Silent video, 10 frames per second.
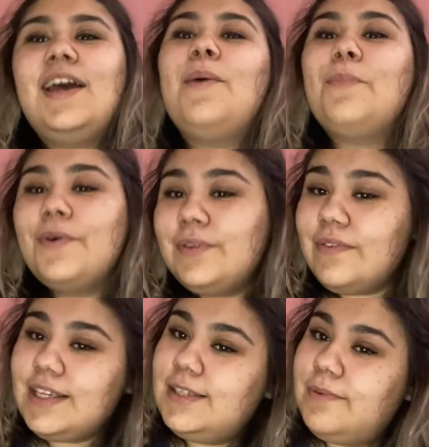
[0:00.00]
Both of
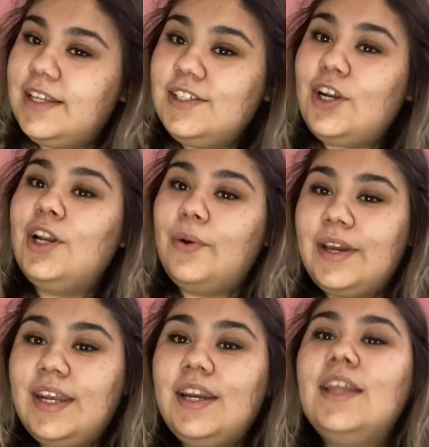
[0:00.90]
these places are
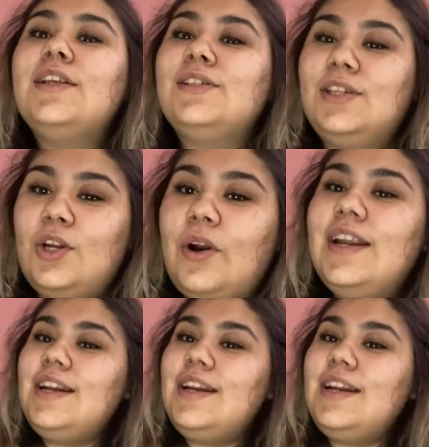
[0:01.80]
located in the Sonoran